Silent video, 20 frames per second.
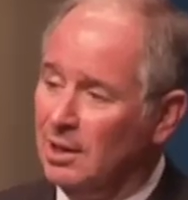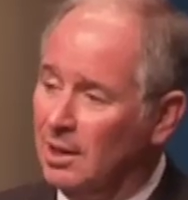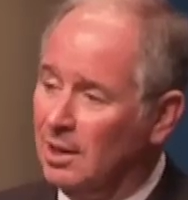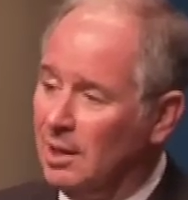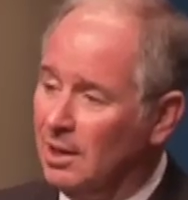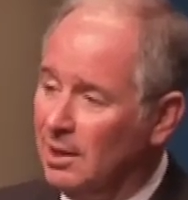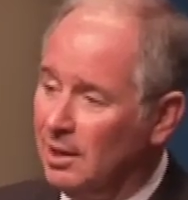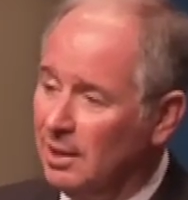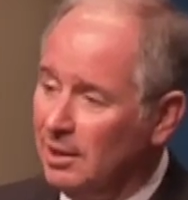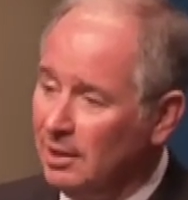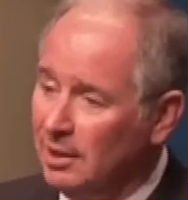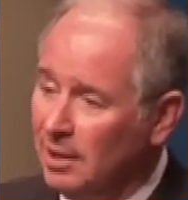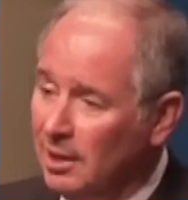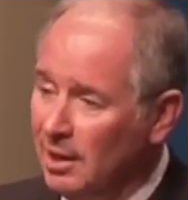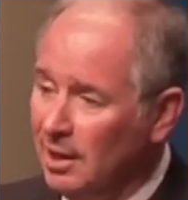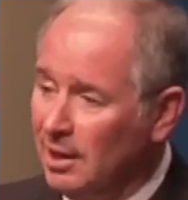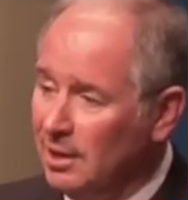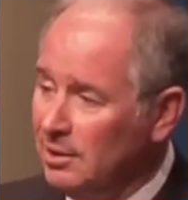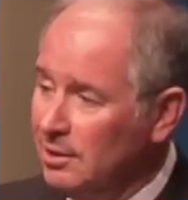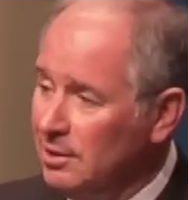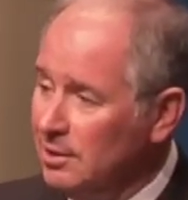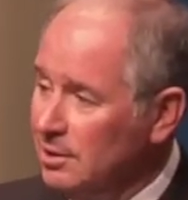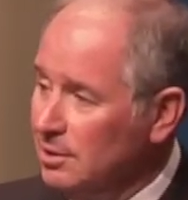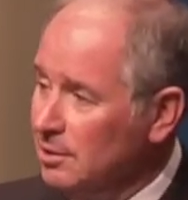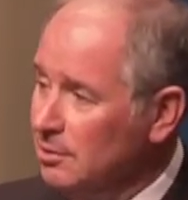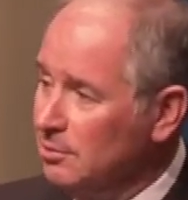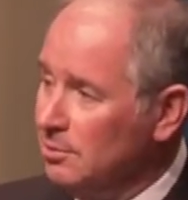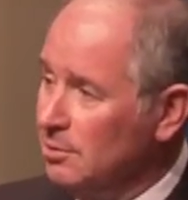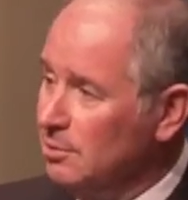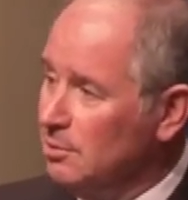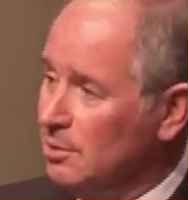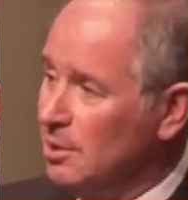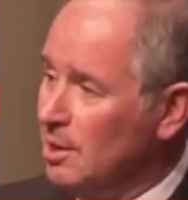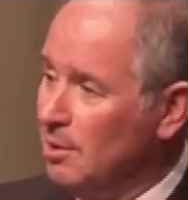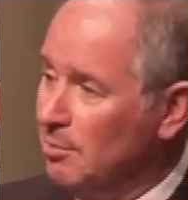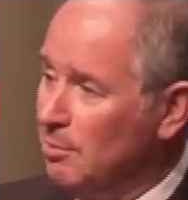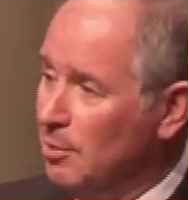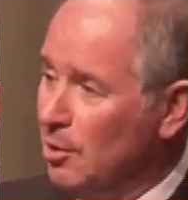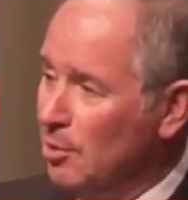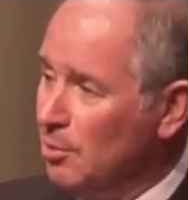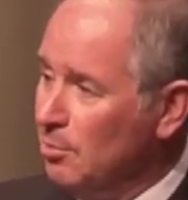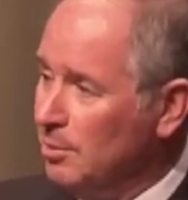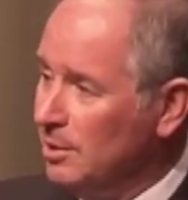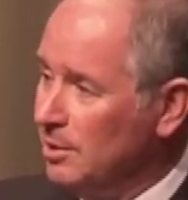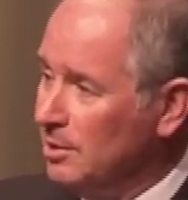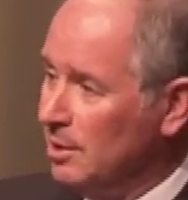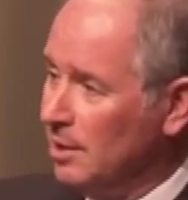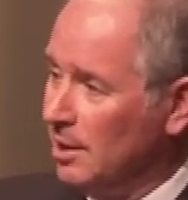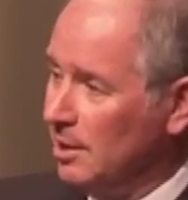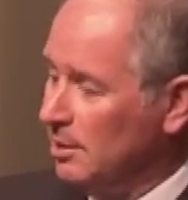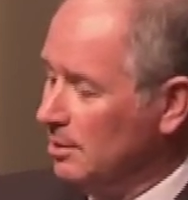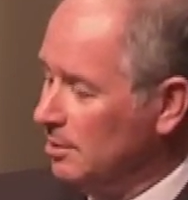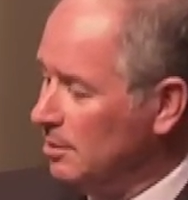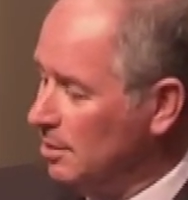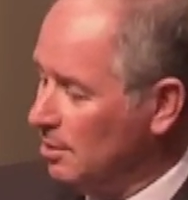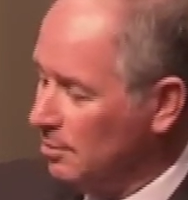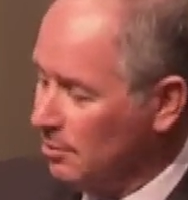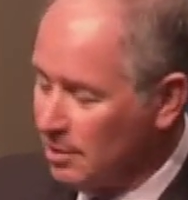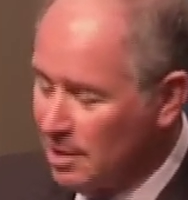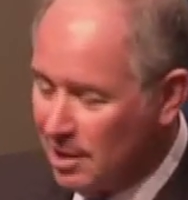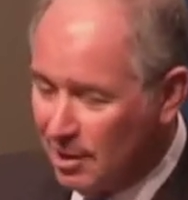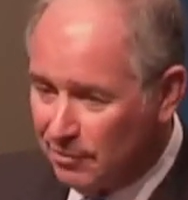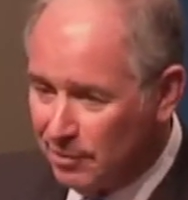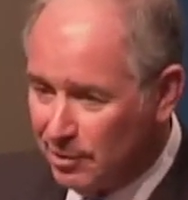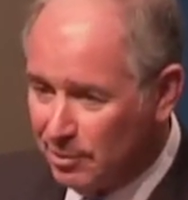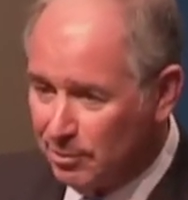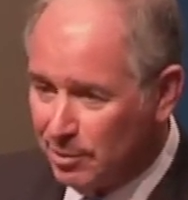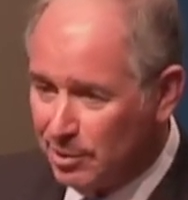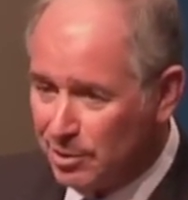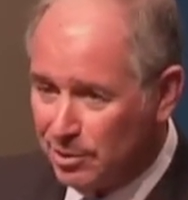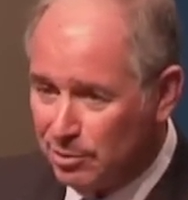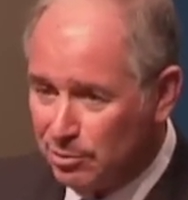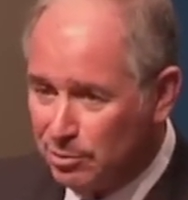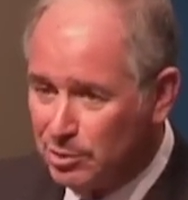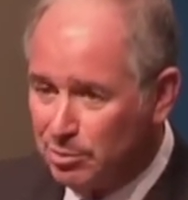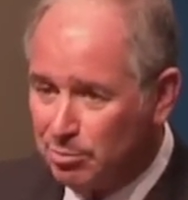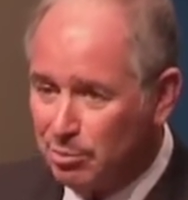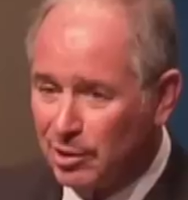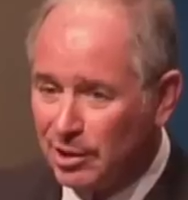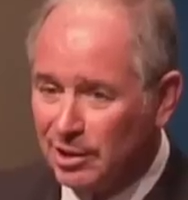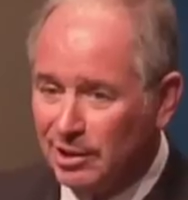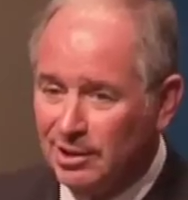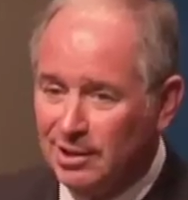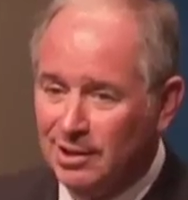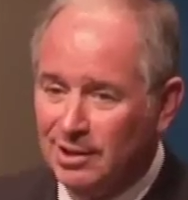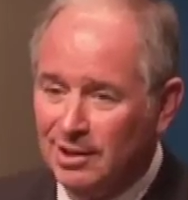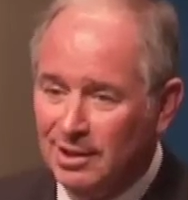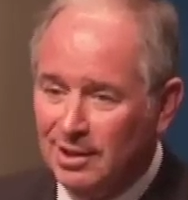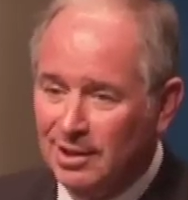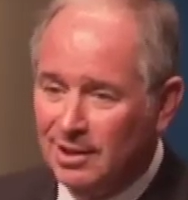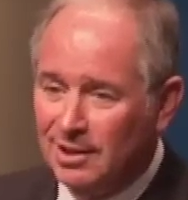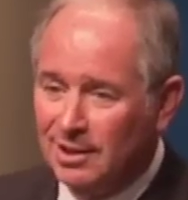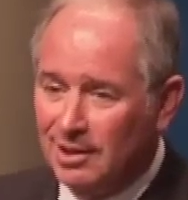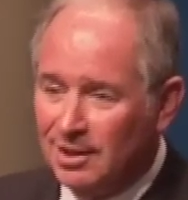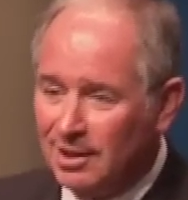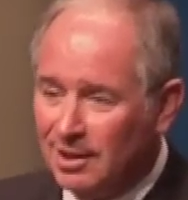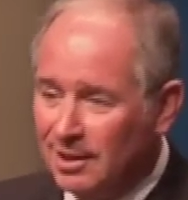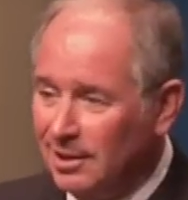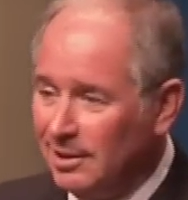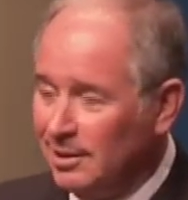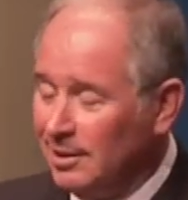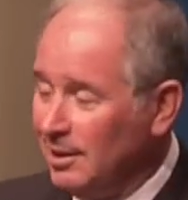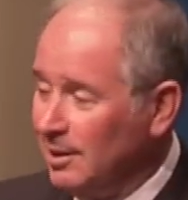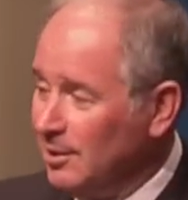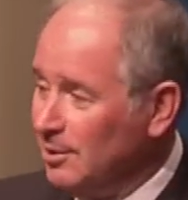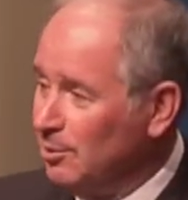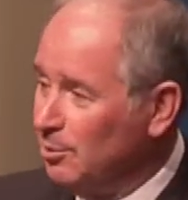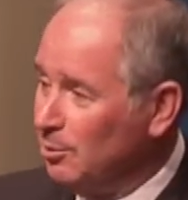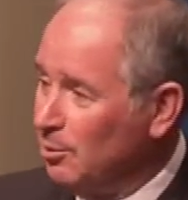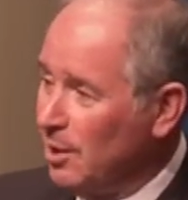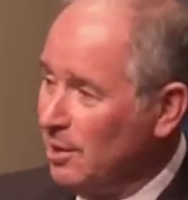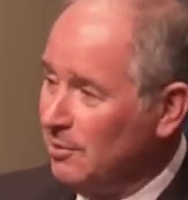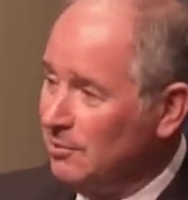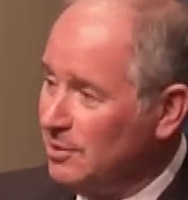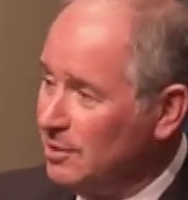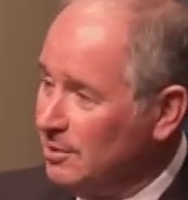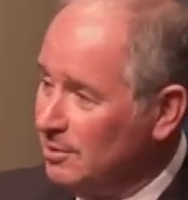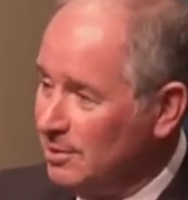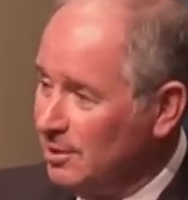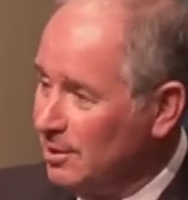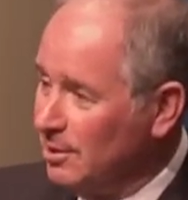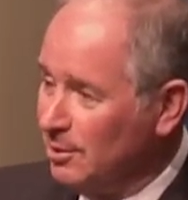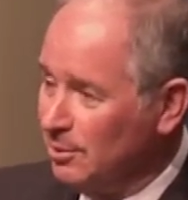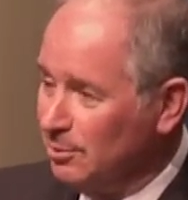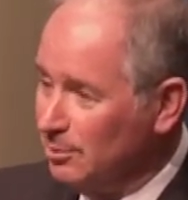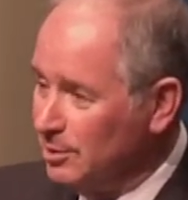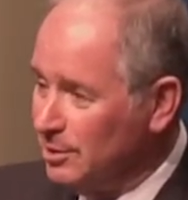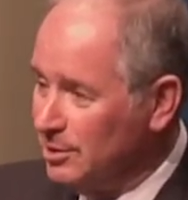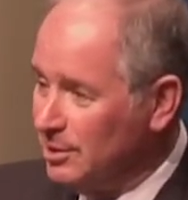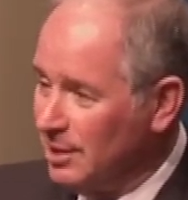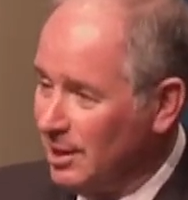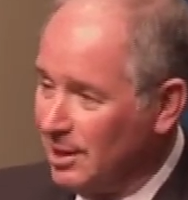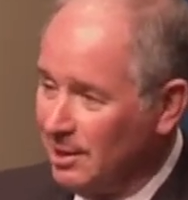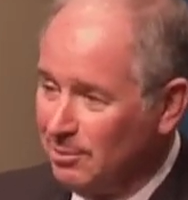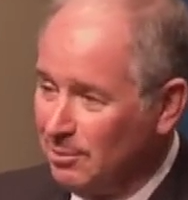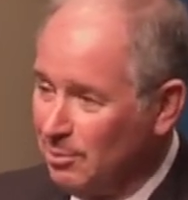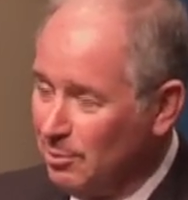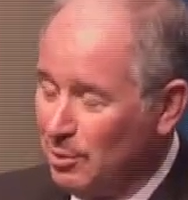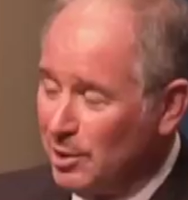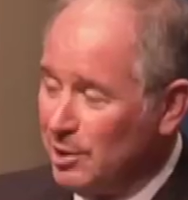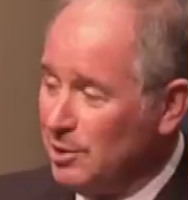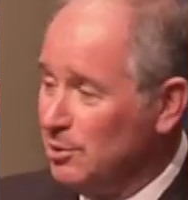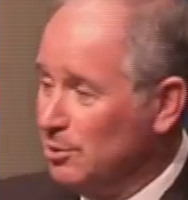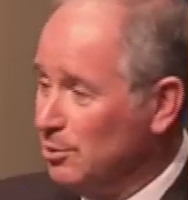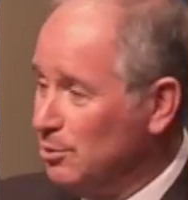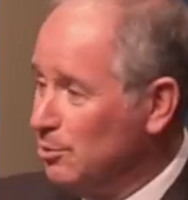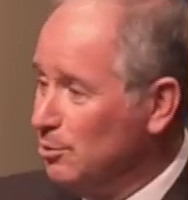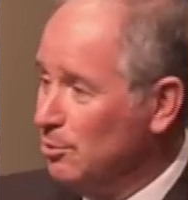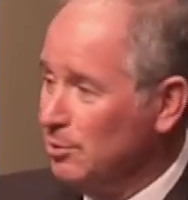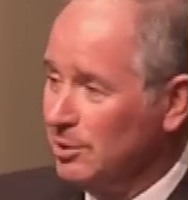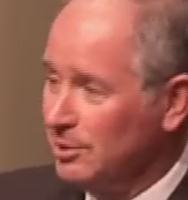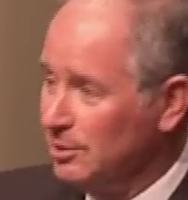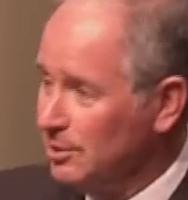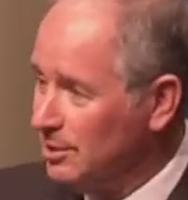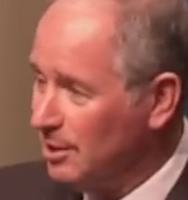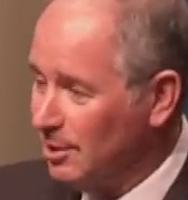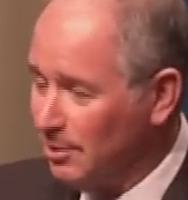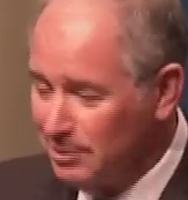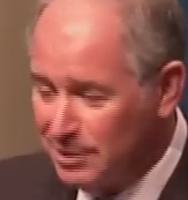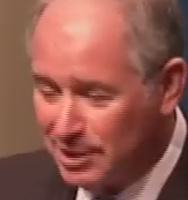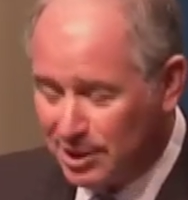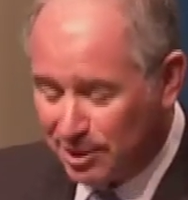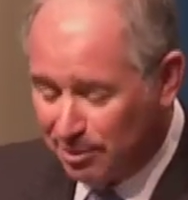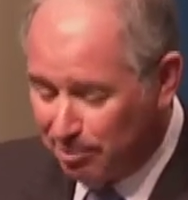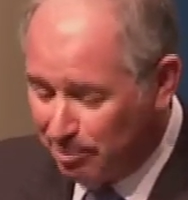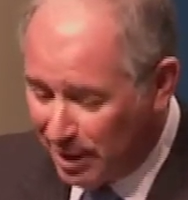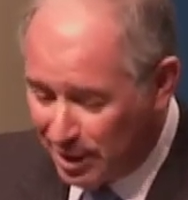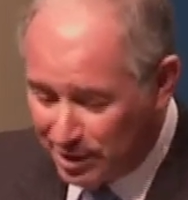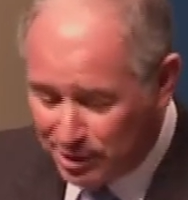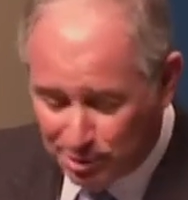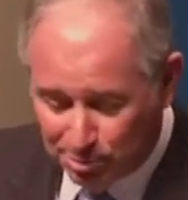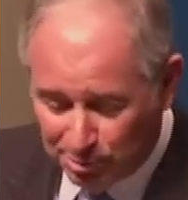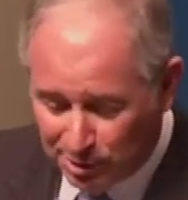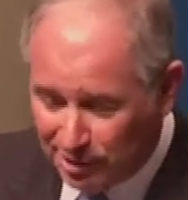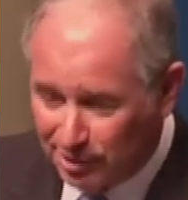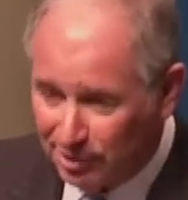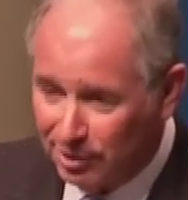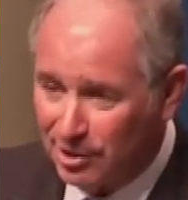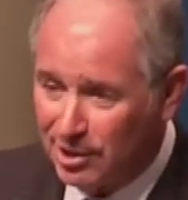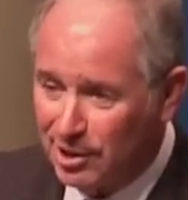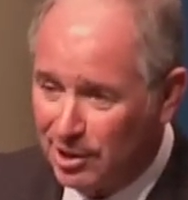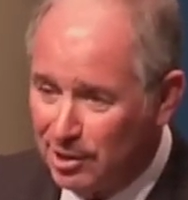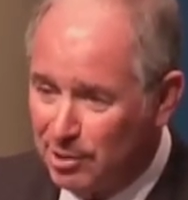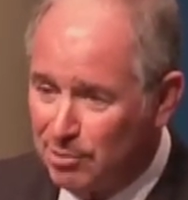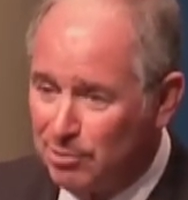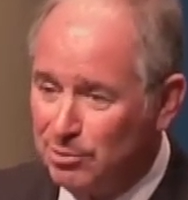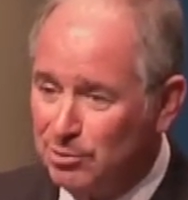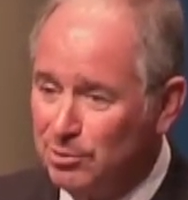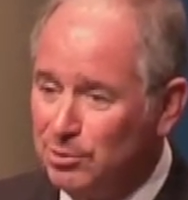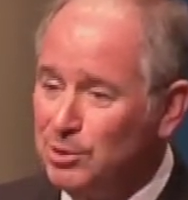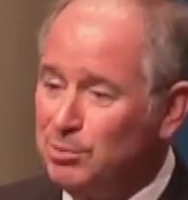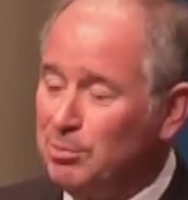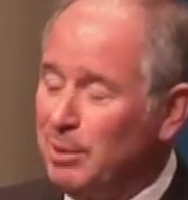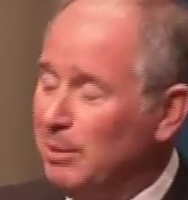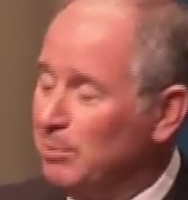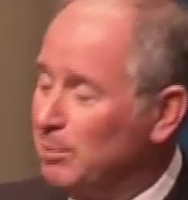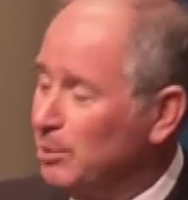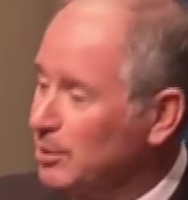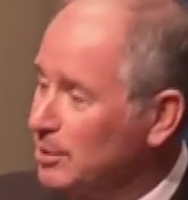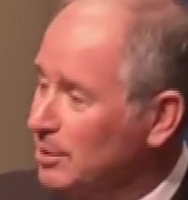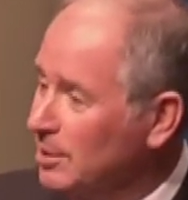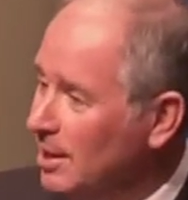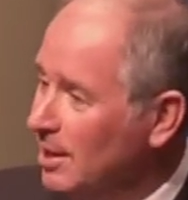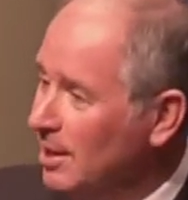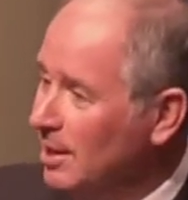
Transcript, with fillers: Uh, and you, you come home at night, you know, covered with newsprint, uh, and your wife, you know, would say, well, what did you do? And you say, I was in the basement looking through newspapers.